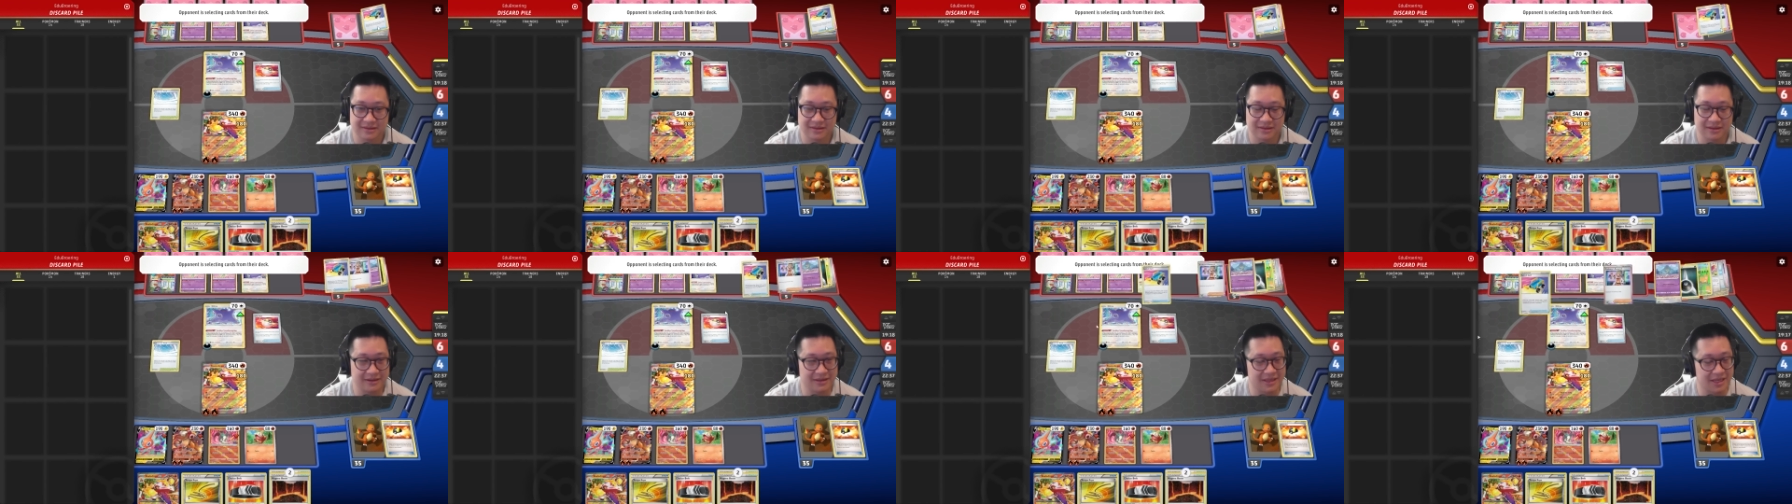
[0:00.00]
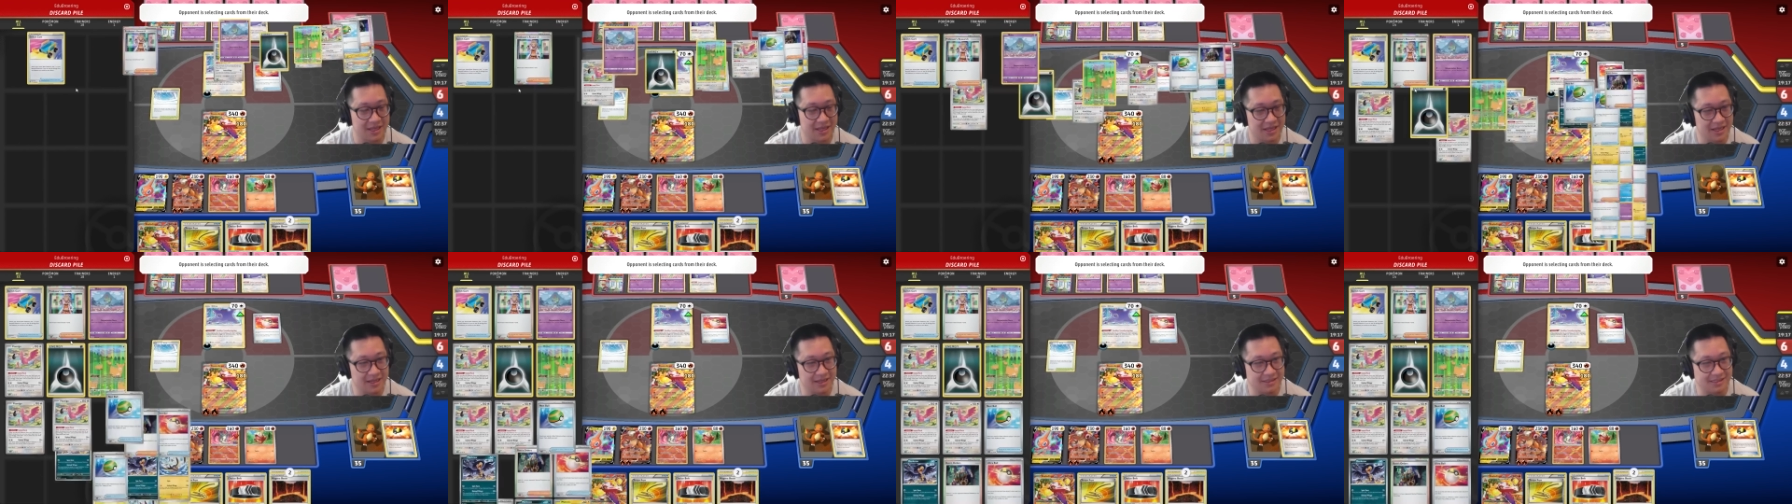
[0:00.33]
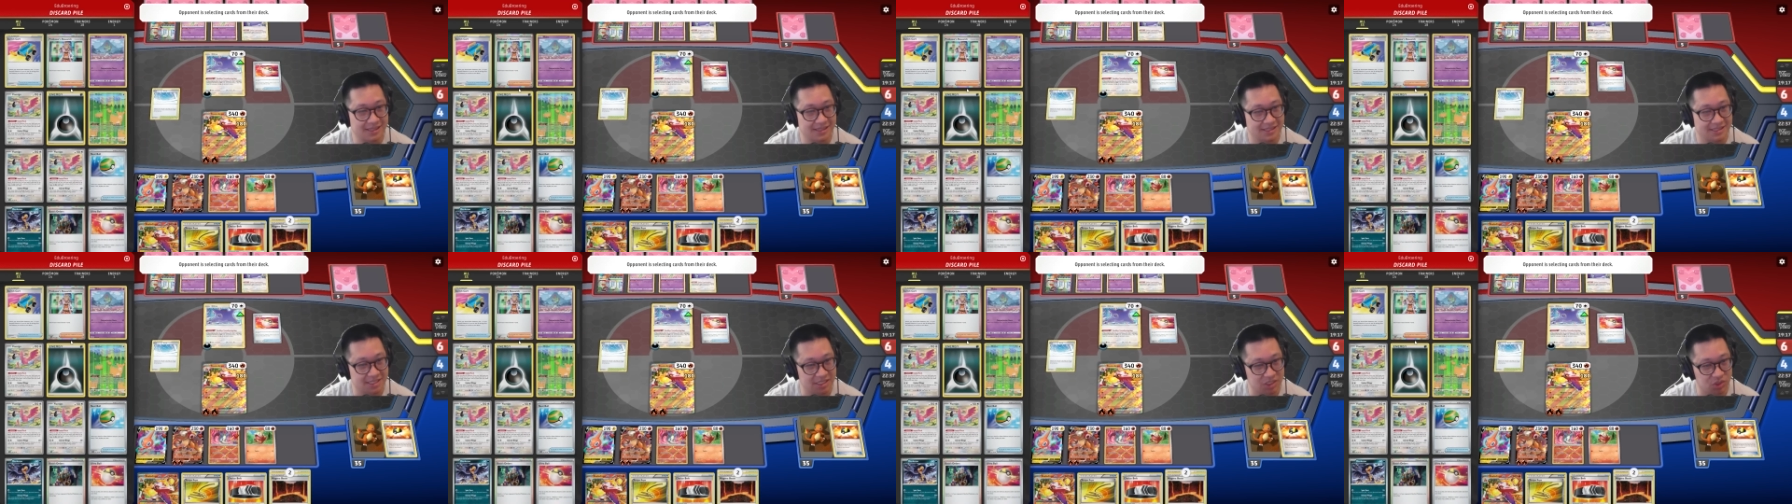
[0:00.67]
He needs,
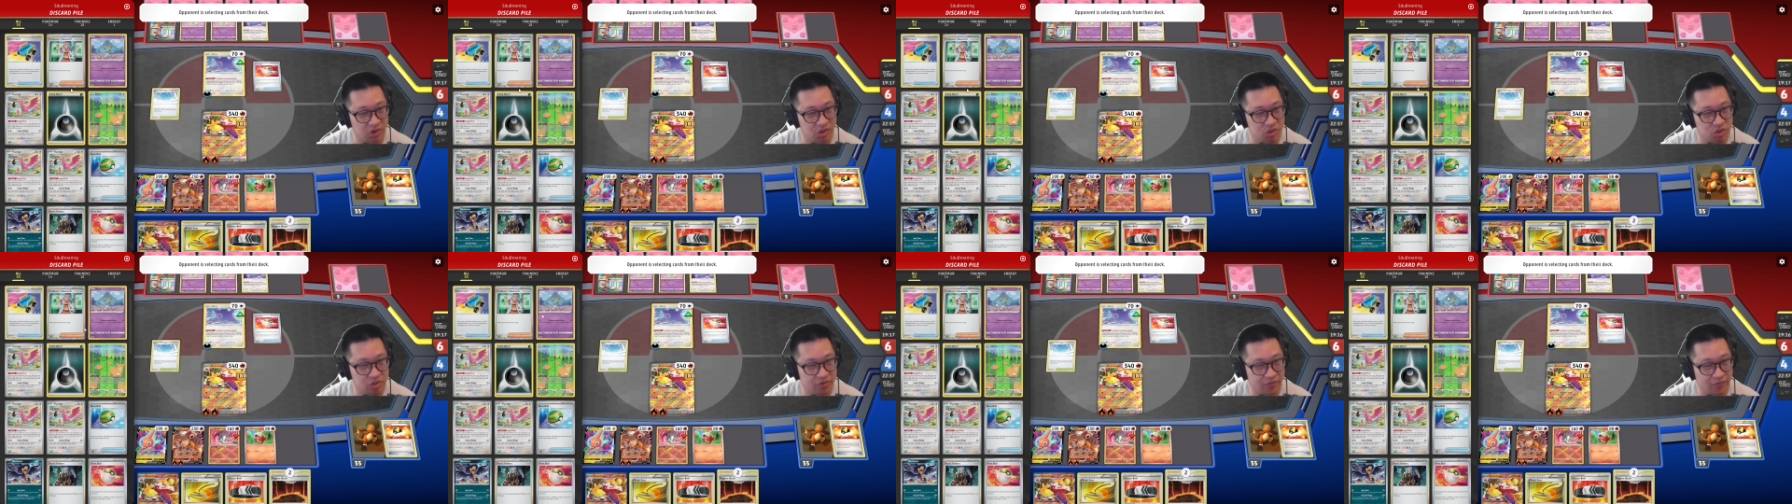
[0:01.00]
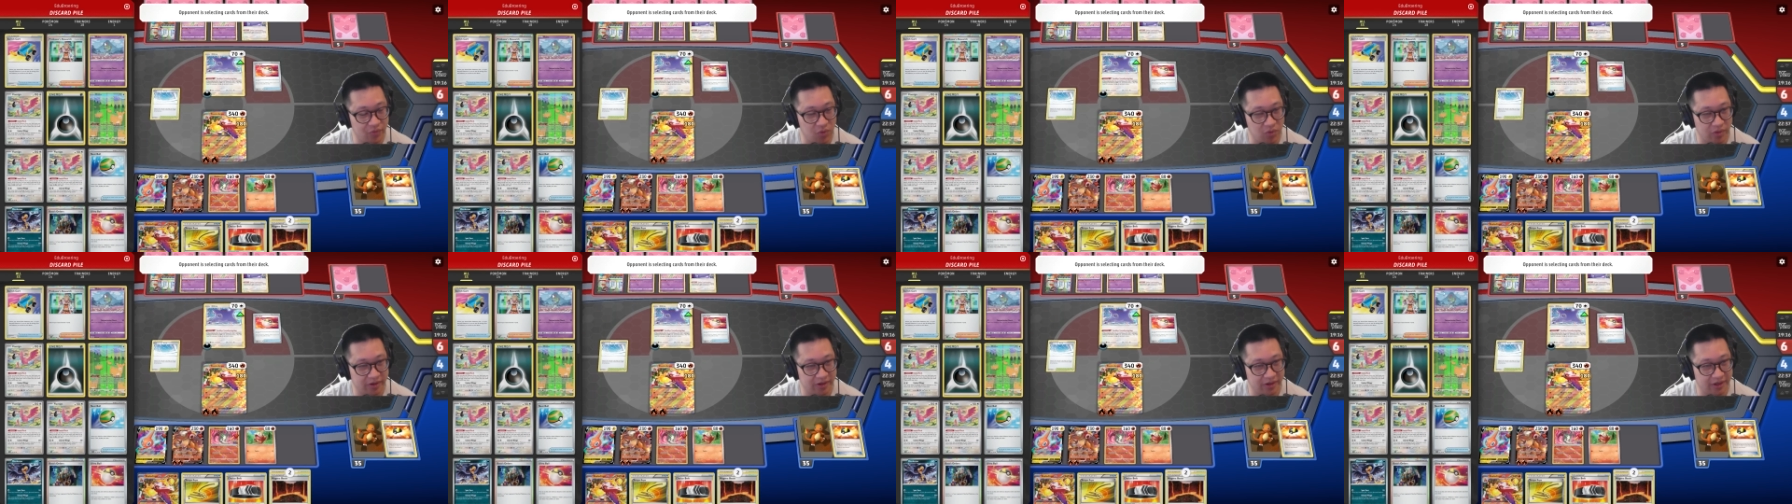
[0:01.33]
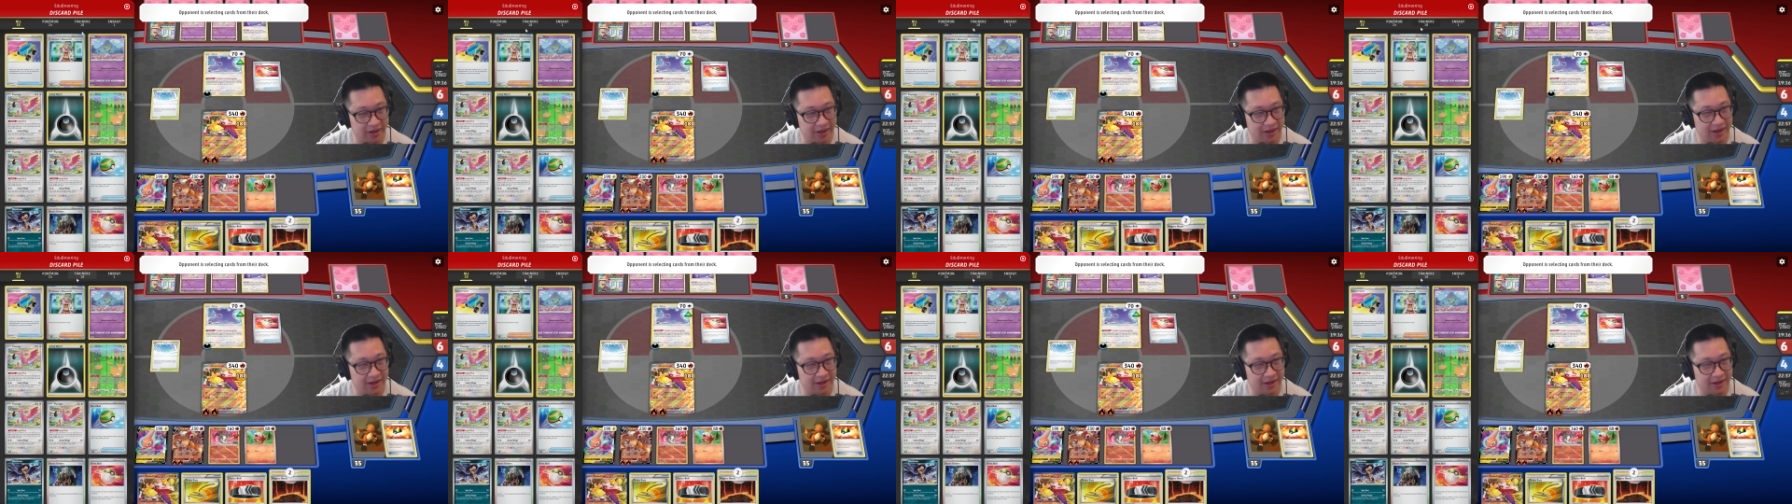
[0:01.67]
let's see,
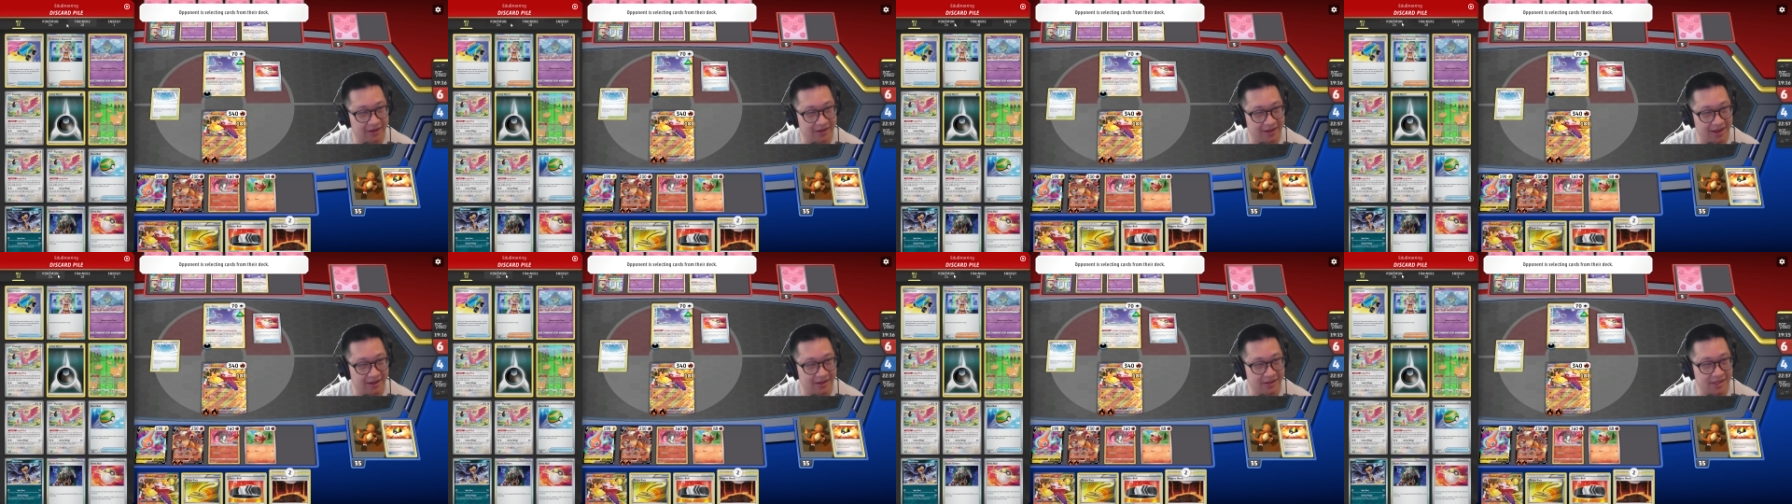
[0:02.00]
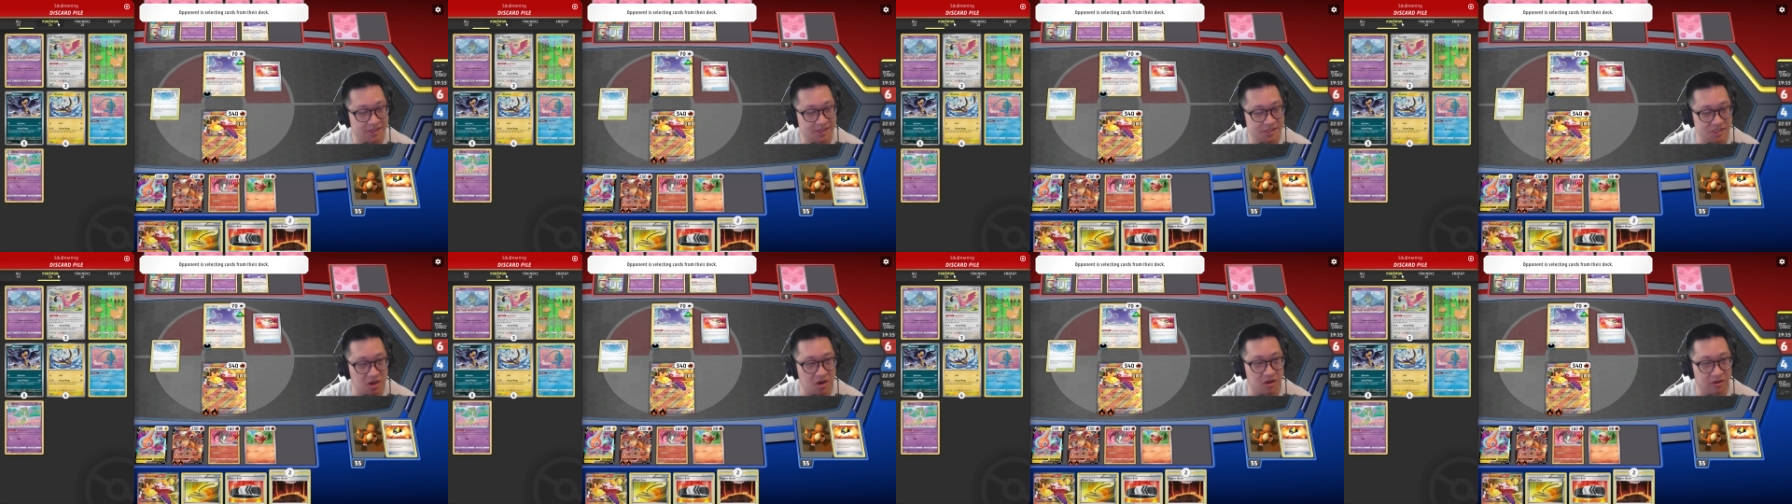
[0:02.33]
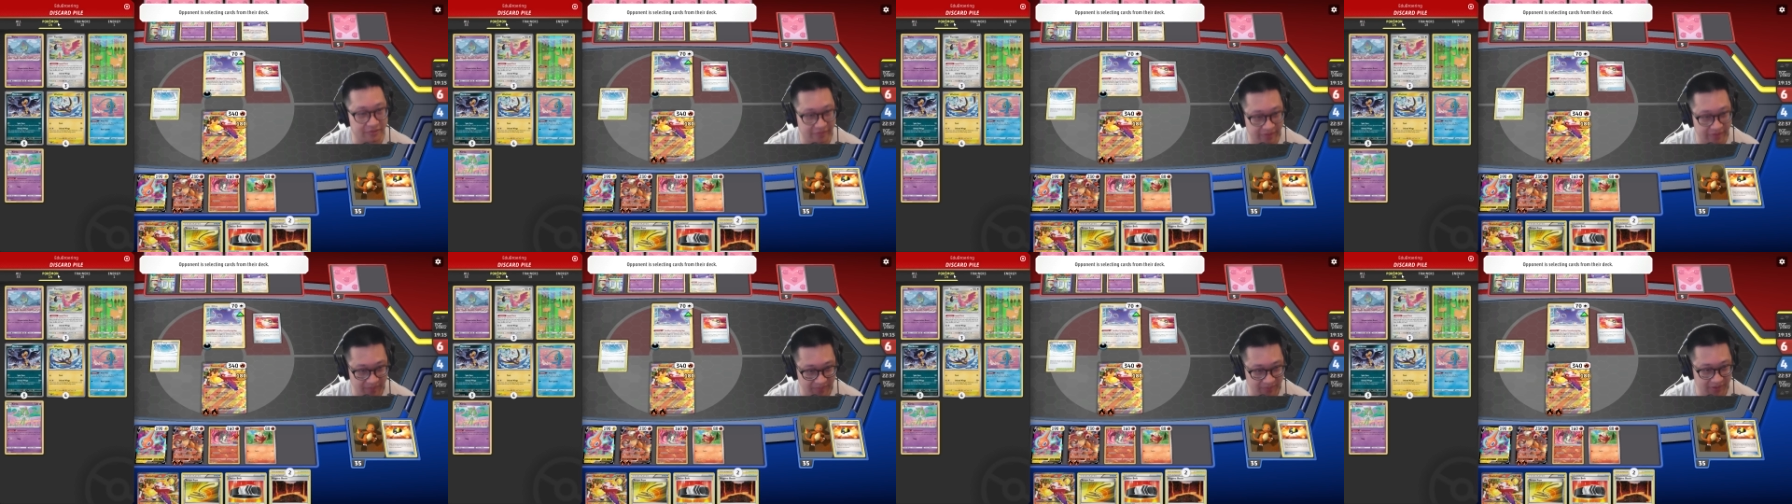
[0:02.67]
340. Yeah, he needs all
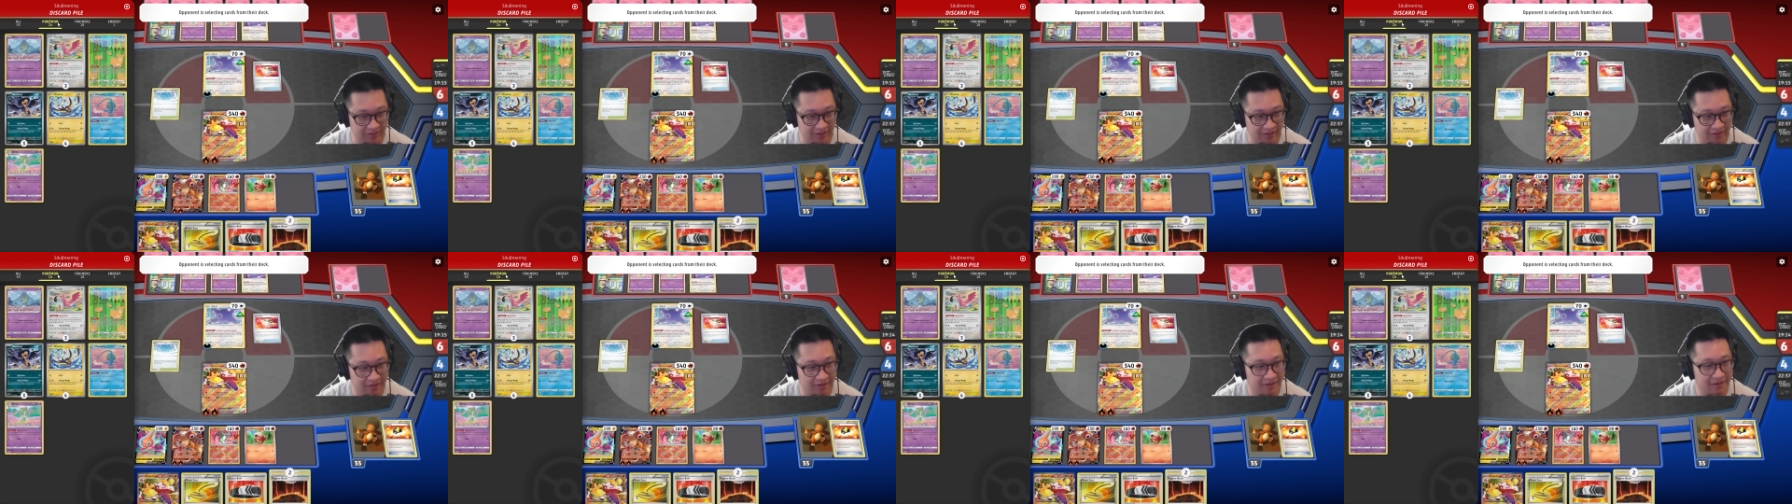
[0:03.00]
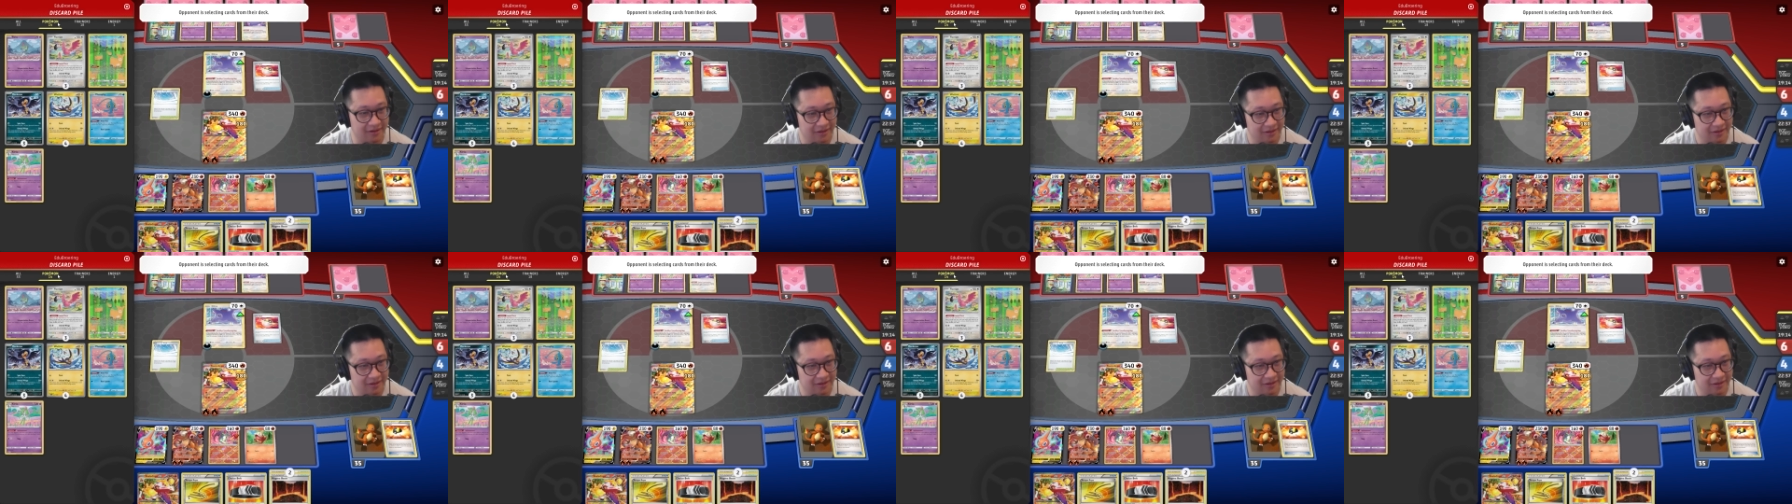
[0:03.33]
of them in there.